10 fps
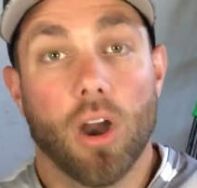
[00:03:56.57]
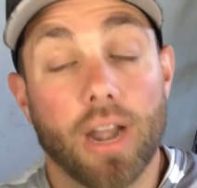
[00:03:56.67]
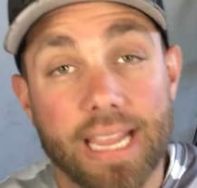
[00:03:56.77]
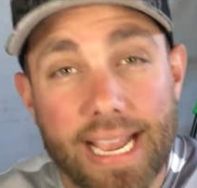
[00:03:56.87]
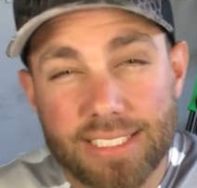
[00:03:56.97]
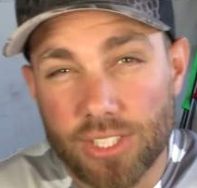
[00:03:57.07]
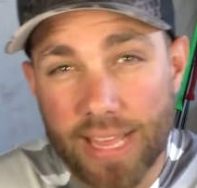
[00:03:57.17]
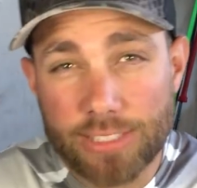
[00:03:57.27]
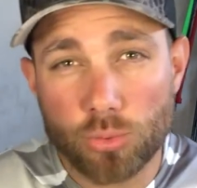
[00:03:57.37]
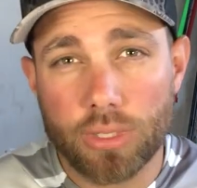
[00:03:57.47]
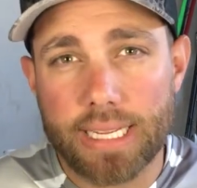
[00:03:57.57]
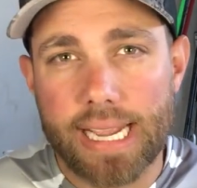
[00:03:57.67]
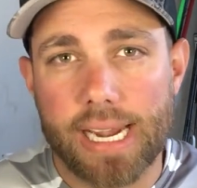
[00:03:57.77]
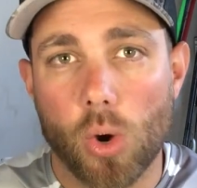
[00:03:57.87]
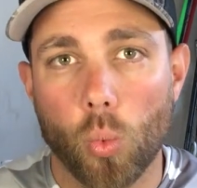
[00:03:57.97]
All right, guys, so that's really
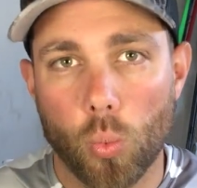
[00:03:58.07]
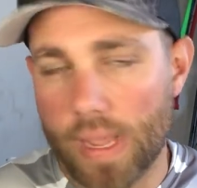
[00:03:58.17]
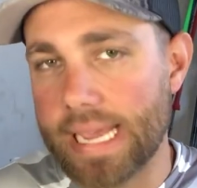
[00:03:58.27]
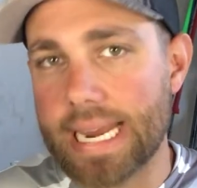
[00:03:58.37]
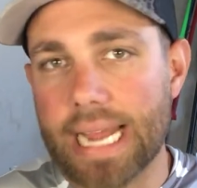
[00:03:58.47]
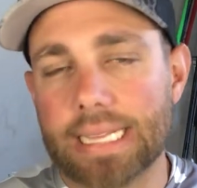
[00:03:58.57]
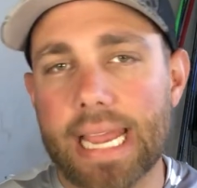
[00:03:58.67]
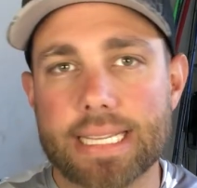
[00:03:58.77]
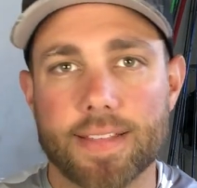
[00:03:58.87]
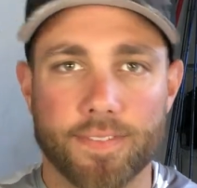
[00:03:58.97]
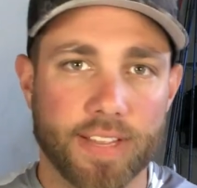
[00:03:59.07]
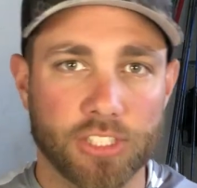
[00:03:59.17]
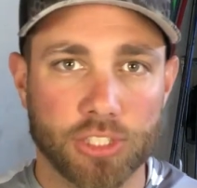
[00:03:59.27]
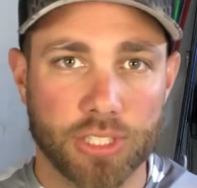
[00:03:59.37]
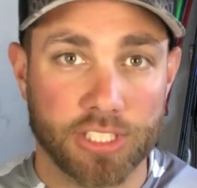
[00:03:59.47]
kind of when I like to
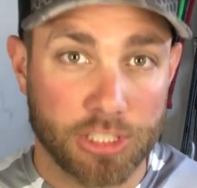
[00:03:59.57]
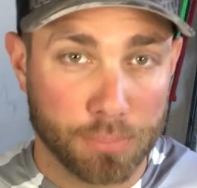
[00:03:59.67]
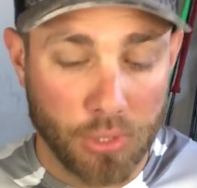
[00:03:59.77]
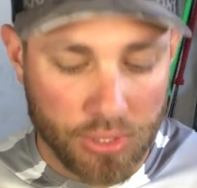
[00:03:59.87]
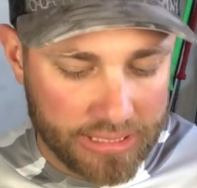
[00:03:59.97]
fish the spook